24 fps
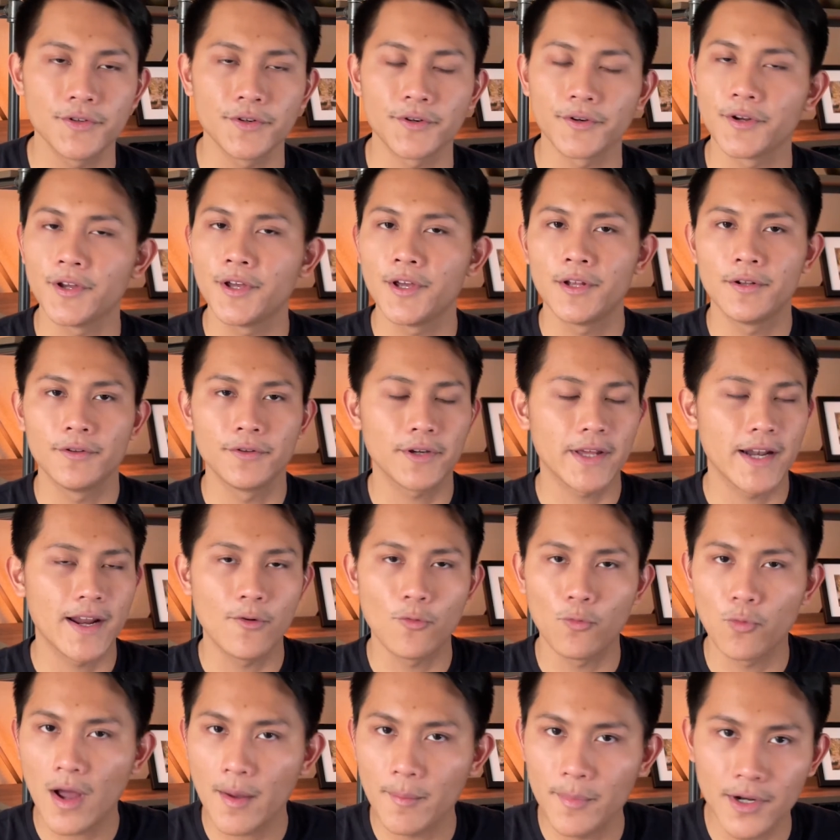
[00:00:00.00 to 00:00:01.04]
you're looking
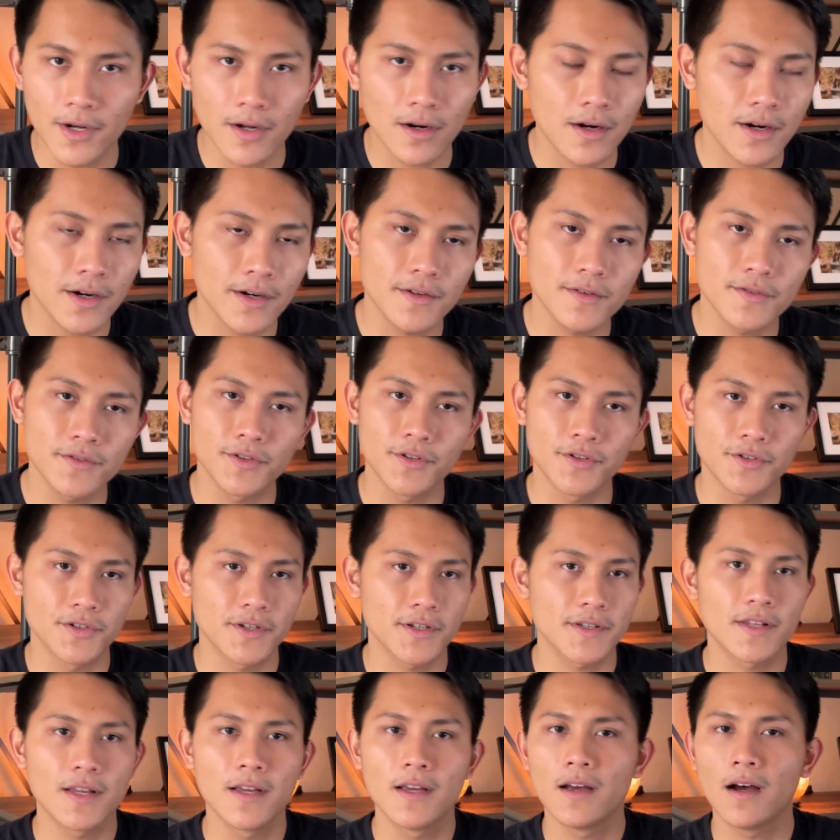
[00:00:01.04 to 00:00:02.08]
at webinars, you're
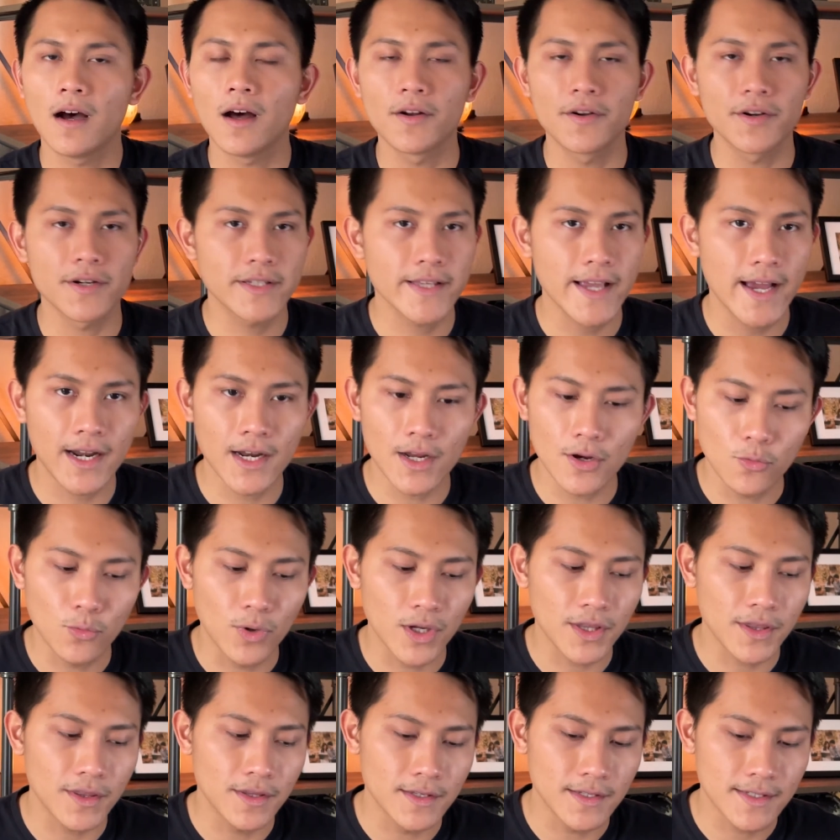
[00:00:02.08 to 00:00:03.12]
just understanding
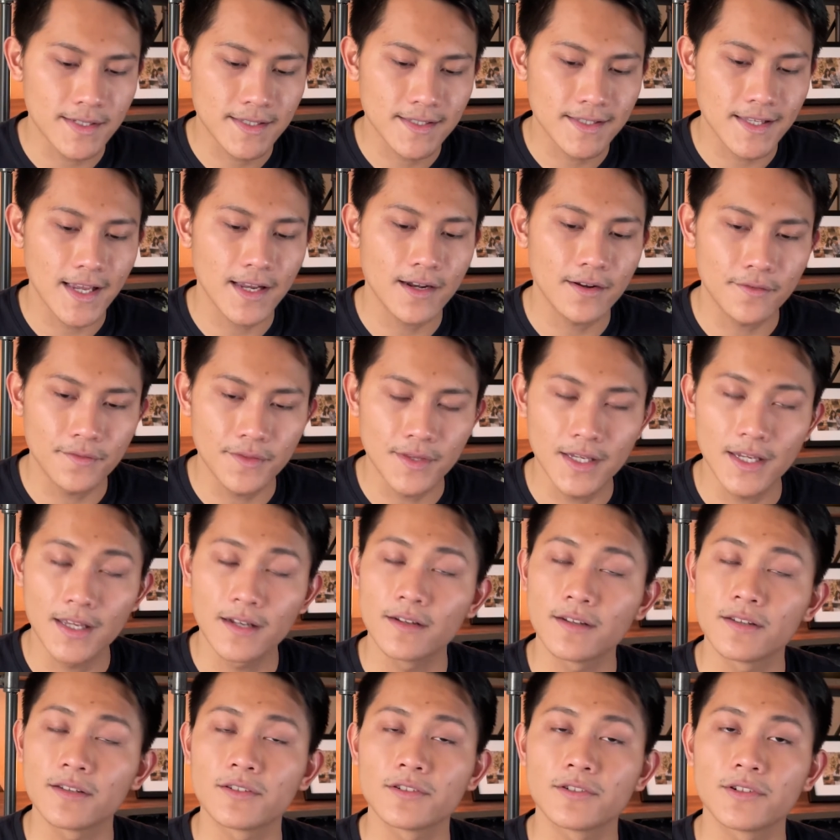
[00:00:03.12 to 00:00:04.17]
what the state of the
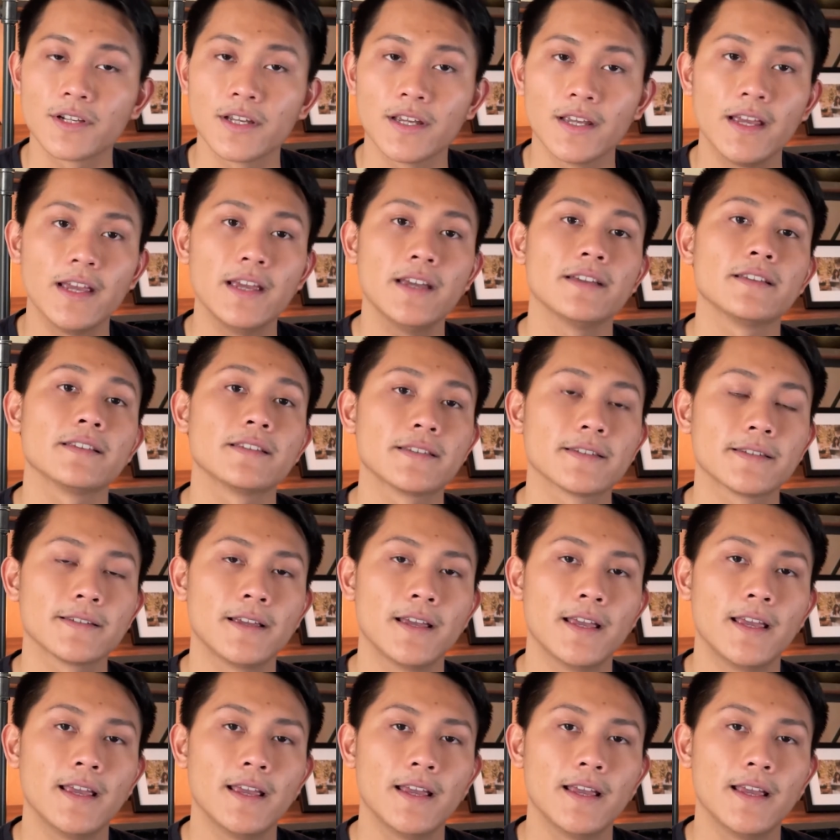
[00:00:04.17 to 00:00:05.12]
industry is.